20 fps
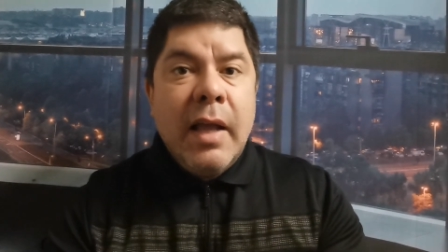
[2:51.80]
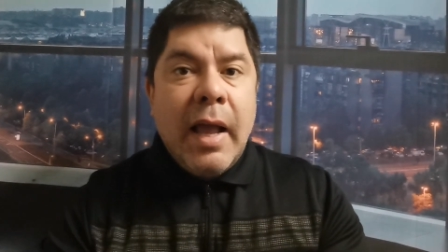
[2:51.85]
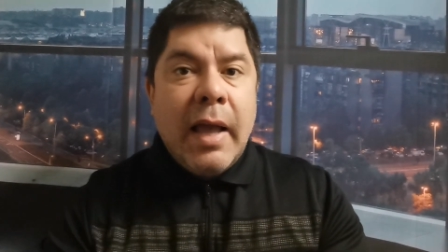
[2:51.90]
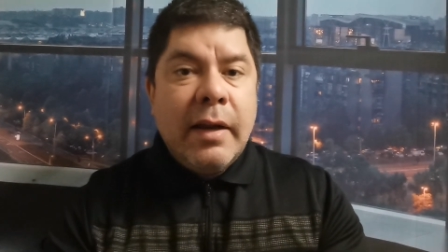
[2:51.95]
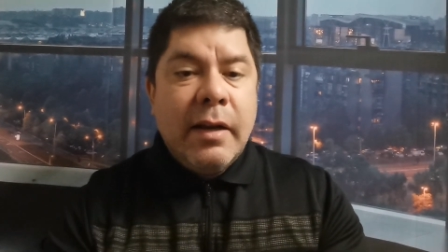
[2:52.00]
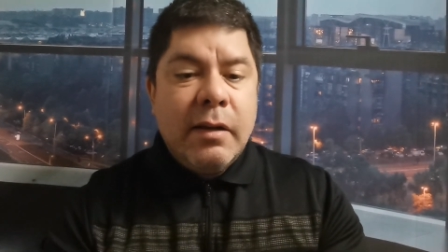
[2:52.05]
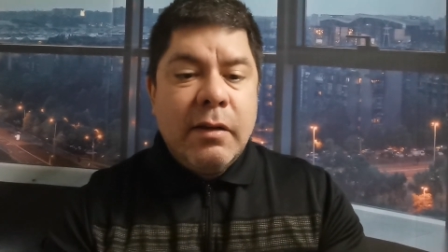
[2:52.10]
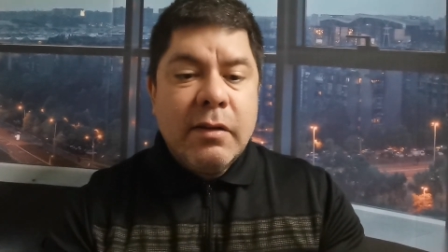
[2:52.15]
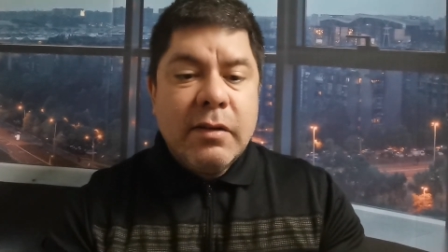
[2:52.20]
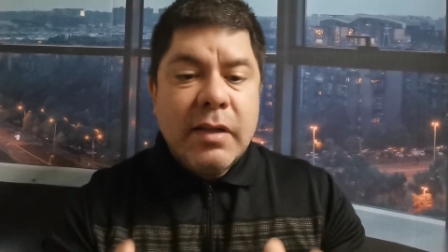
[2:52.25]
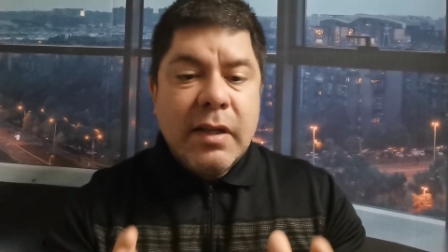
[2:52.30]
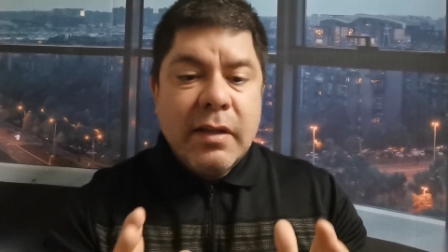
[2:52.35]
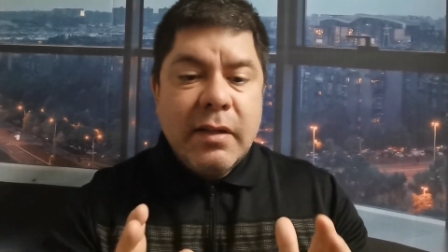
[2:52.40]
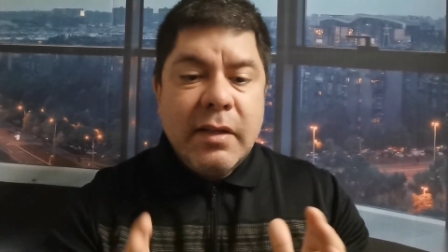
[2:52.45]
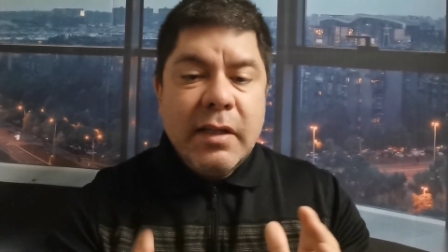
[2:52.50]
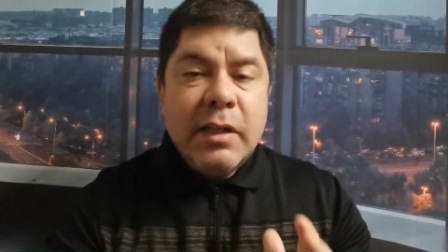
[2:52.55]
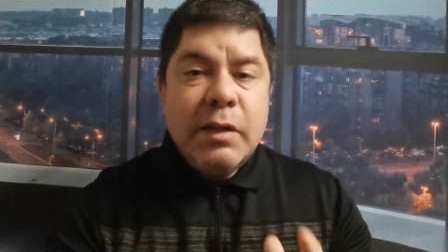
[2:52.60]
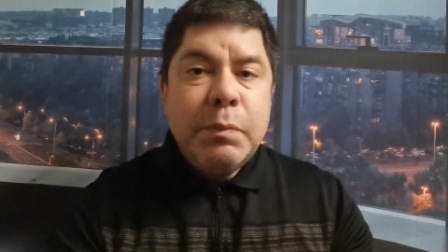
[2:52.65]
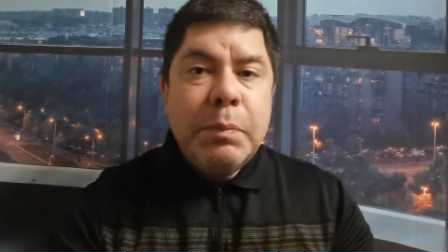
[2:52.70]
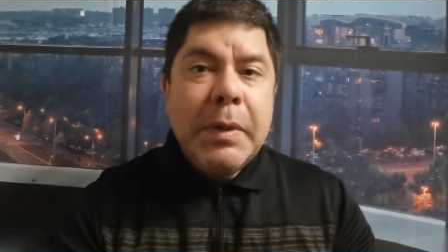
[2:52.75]
And it looks like
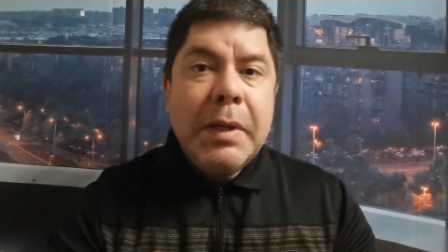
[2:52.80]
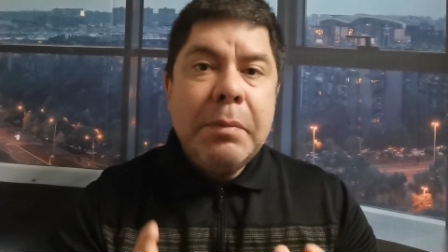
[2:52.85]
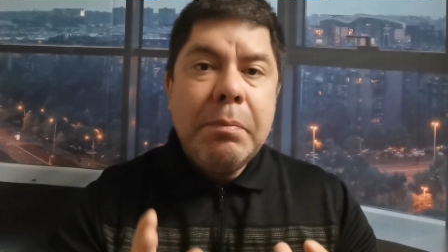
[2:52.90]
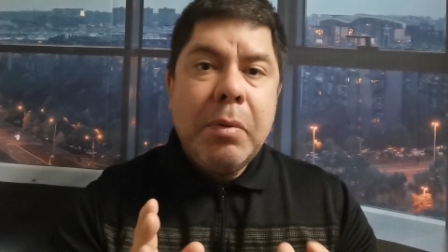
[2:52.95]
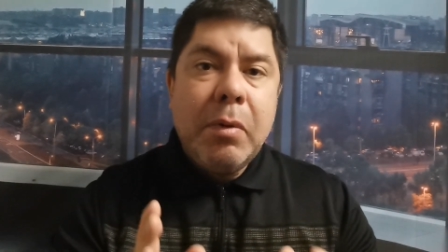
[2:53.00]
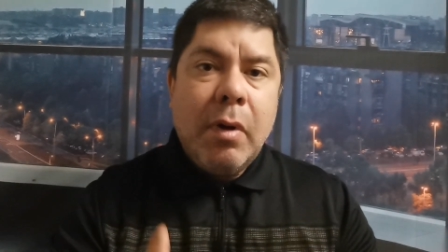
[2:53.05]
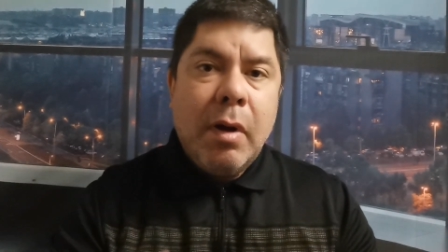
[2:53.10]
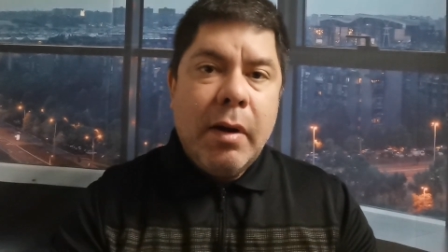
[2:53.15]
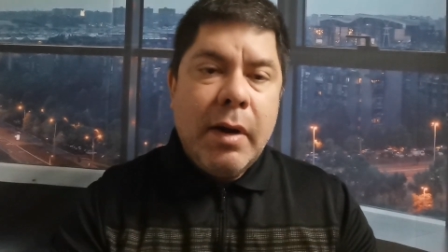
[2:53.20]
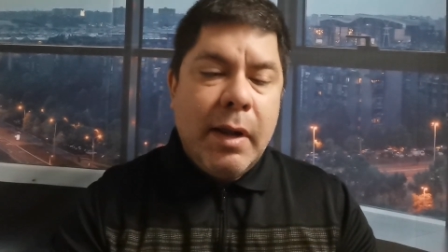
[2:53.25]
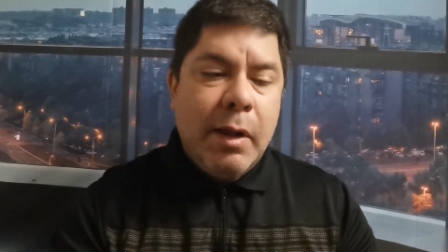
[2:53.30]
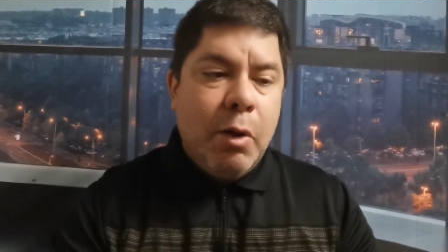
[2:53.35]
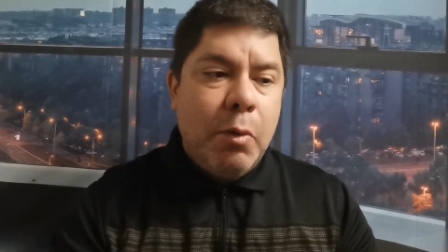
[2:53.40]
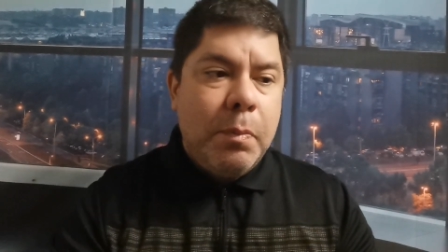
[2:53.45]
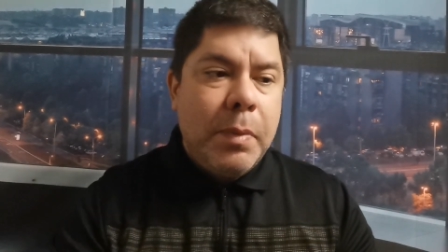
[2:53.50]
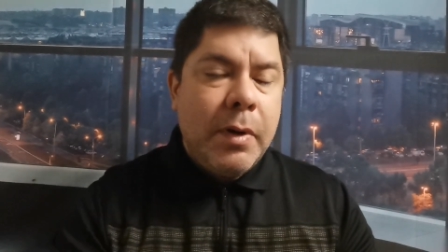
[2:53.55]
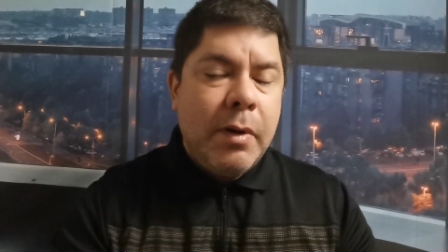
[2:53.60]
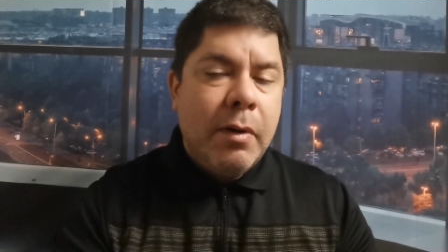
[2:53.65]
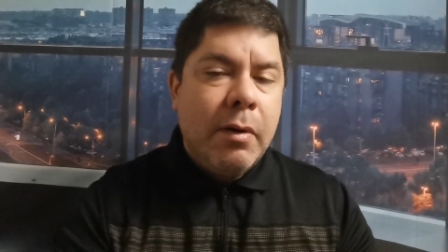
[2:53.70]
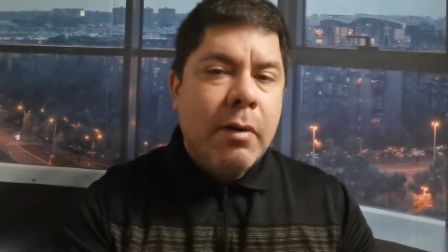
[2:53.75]
these people are
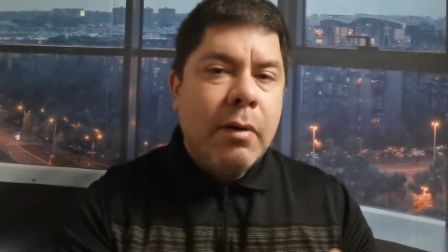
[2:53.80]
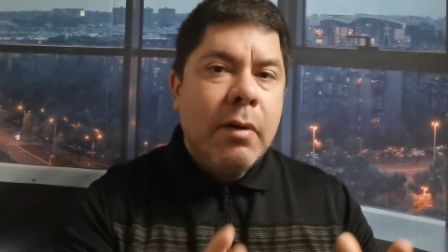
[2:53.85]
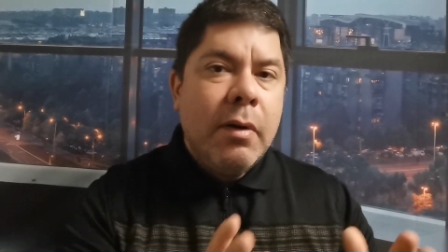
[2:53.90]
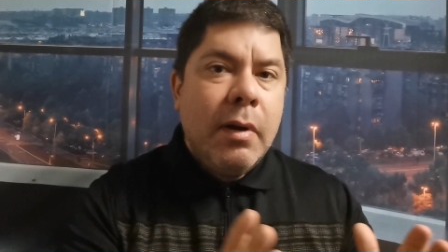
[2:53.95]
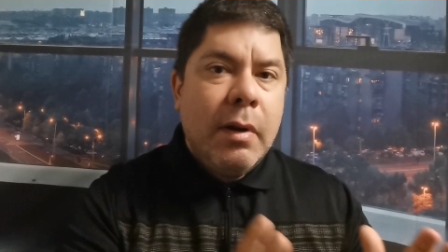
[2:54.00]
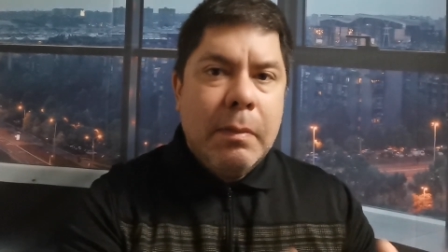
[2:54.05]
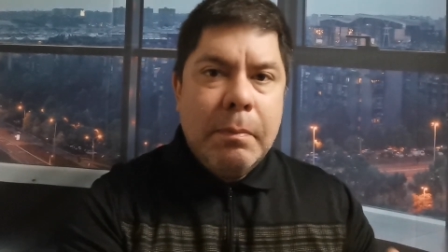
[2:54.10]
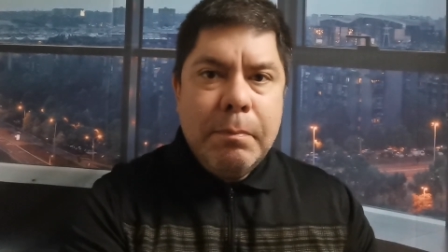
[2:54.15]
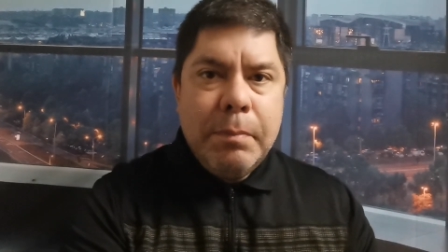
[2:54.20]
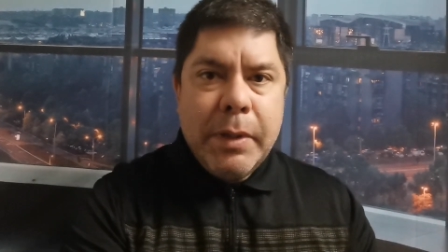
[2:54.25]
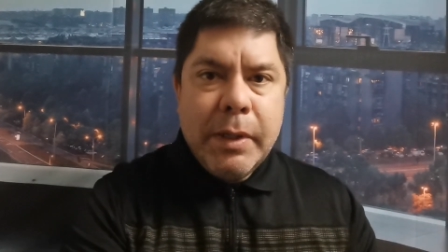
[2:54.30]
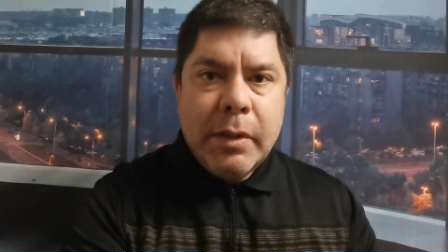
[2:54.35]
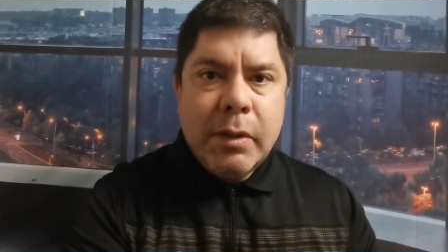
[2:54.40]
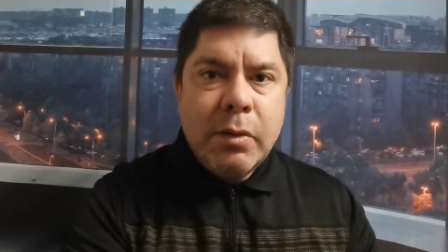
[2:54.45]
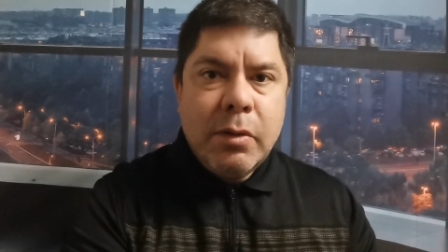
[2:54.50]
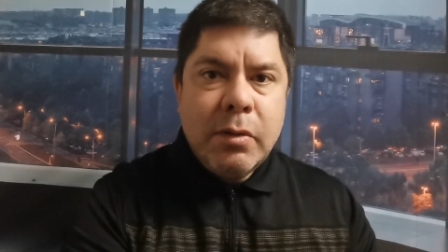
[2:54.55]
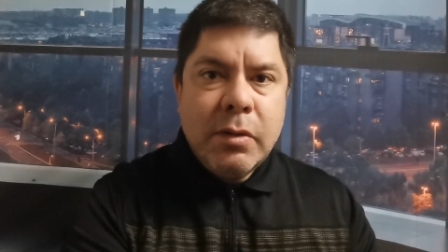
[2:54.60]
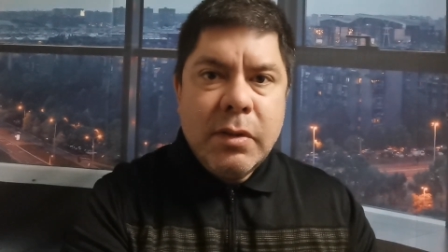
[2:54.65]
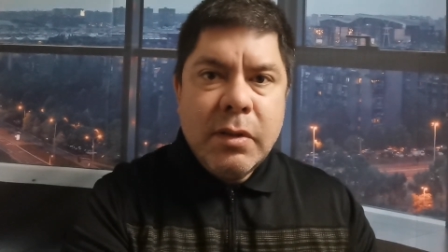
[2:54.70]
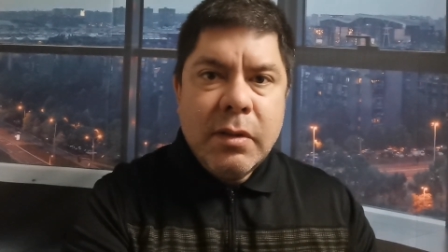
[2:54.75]
helping her
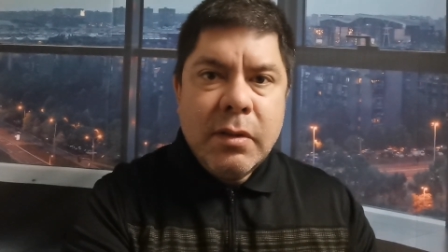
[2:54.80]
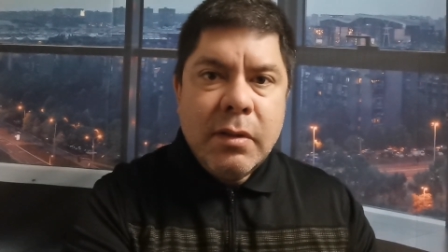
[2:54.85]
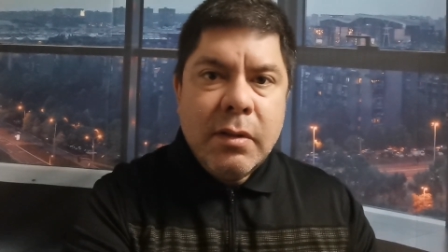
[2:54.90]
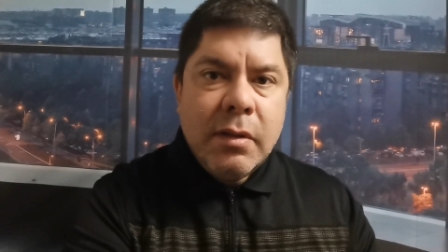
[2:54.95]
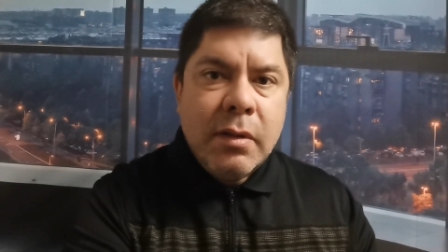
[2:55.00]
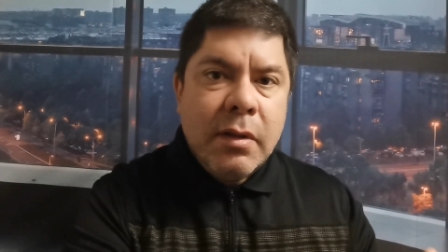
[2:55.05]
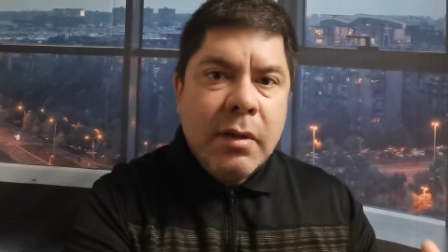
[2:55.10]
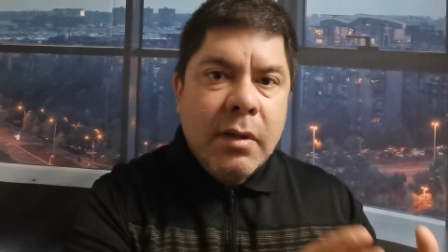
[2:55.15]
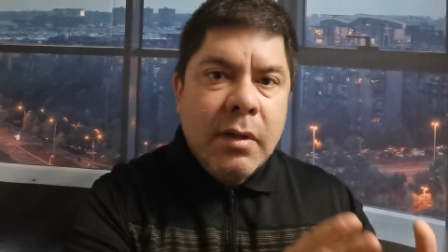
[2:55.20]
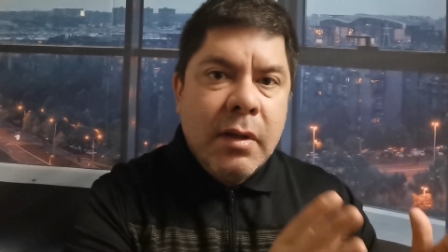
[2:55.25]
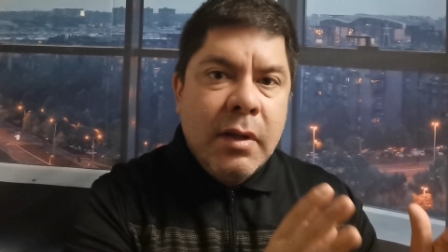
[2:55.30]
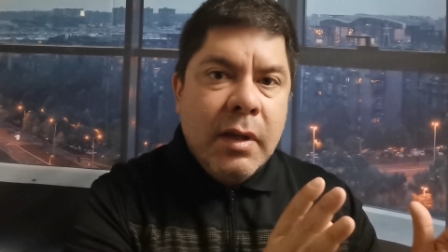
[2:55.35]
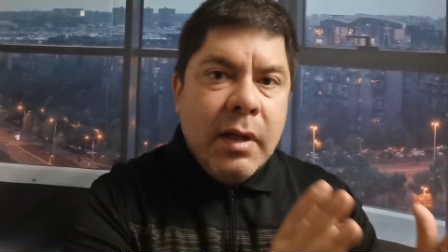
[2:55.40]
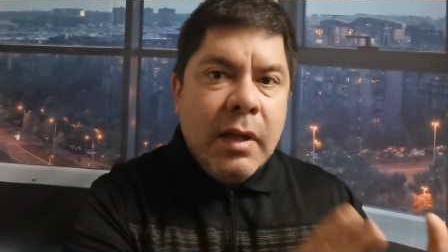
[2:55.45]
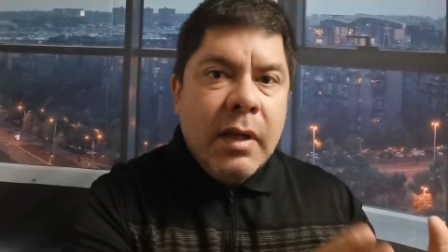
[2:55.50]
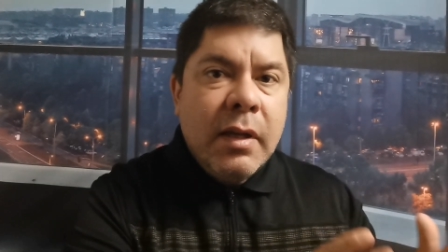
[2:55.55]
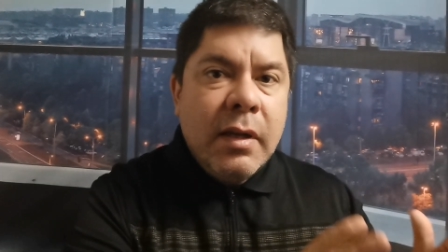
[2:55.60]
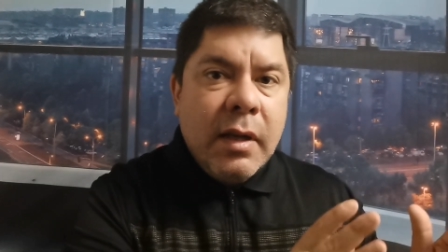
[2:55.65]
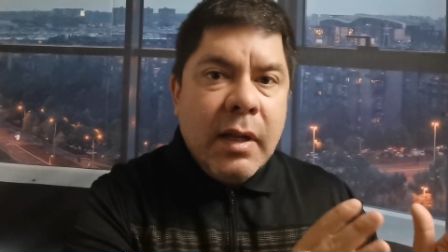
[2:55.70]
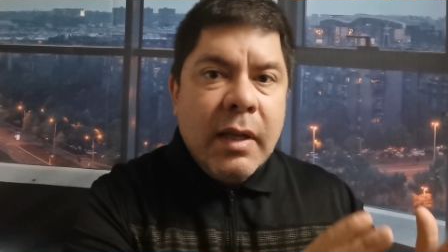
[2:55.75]
build
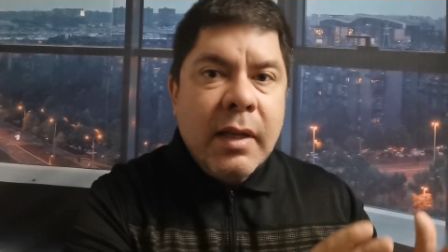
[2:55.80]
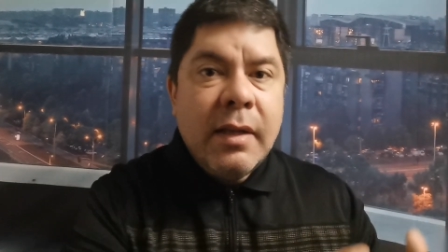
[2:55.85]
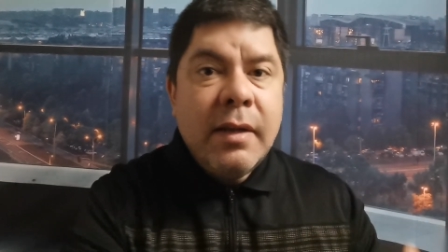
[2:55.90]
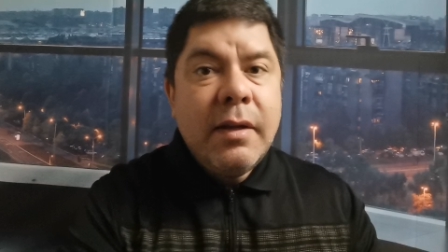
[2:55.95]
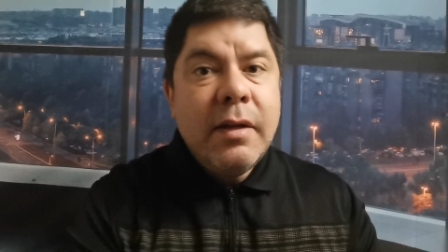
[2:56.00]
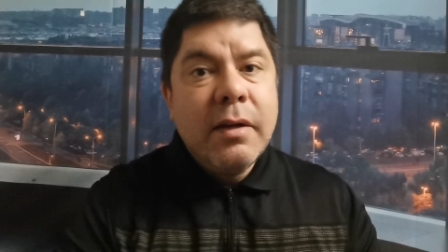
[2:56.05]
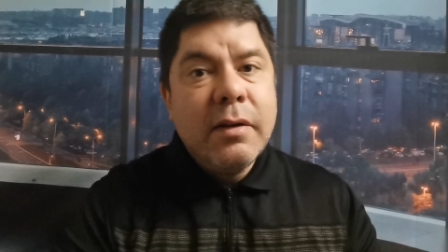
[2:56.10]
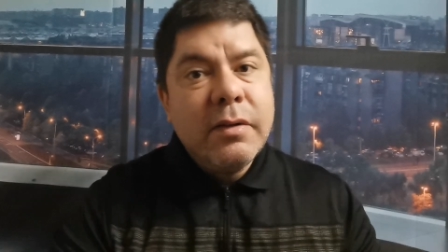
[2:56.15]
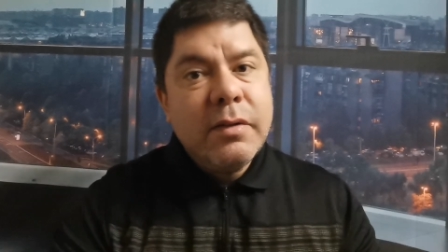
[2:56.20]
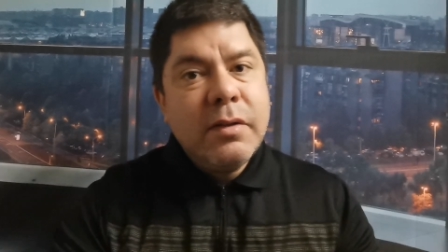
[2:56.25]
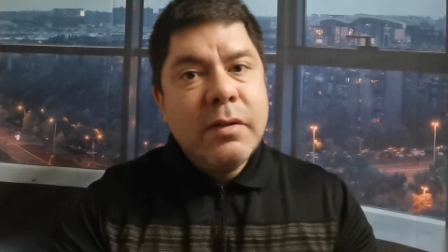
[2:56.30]
in India.